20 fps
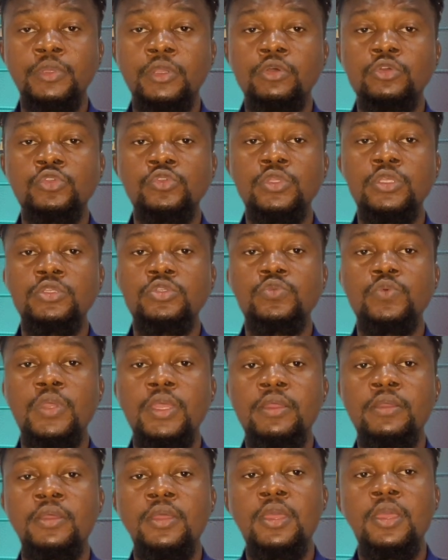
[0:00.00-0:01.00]
Because this is
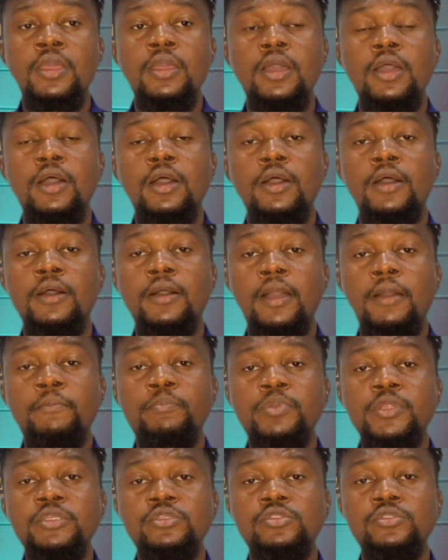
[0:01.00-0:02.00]
where,
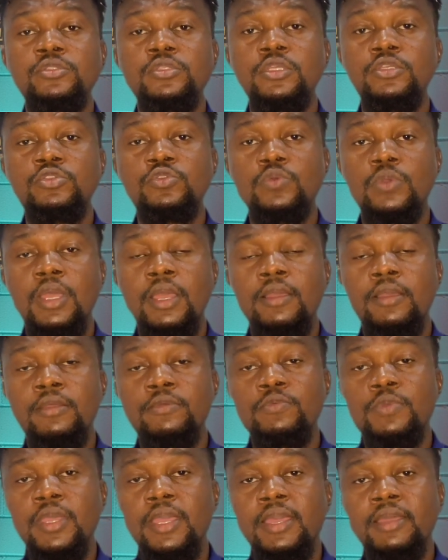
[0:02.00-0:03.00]

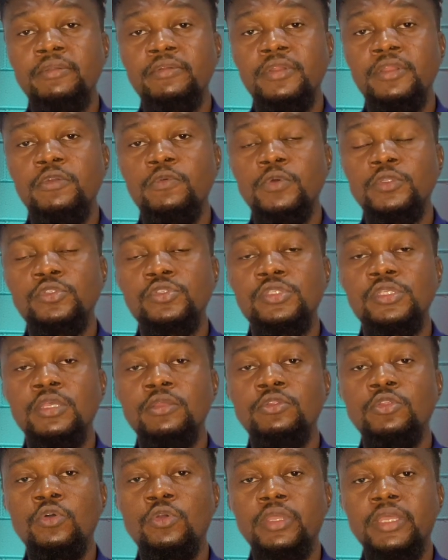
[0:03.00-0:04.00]
where I really want to
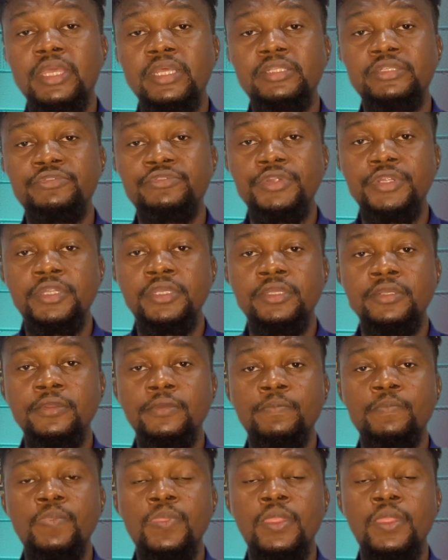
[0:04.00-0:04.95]
say, don't get greedy.